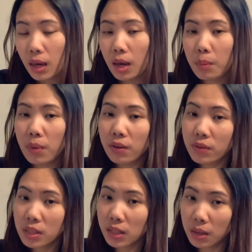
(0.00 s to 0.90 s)
MRV
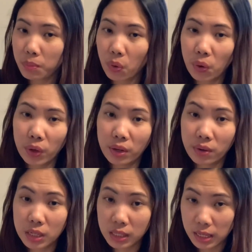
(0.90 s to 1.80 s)
slip or the
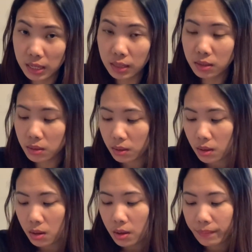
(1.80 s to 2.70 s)
receipt,
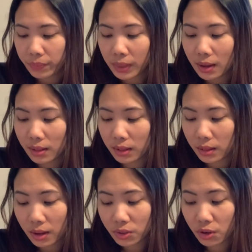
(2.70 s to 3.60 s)

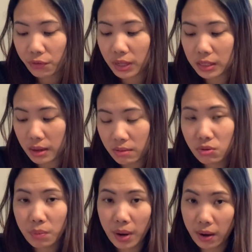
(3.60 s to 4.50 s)
letter of intent to
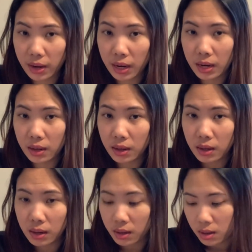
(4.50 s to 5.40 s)
marry.
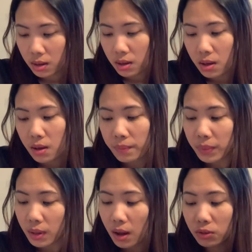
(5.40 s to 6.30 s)

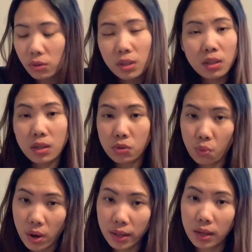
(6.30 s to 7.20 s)
Actually, this
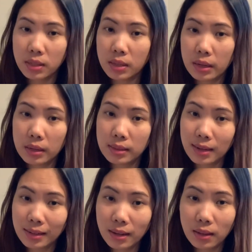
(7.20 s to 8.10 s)
one is not
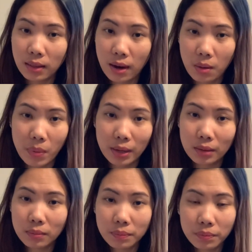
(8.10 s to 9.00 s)
stated in there, but
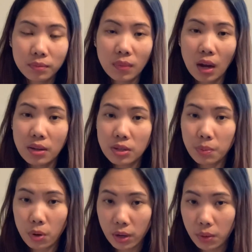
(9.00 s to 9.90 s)
I just
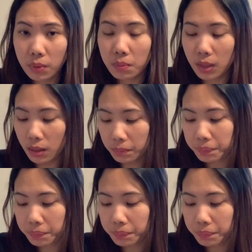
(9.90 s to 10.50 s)
brought it with me.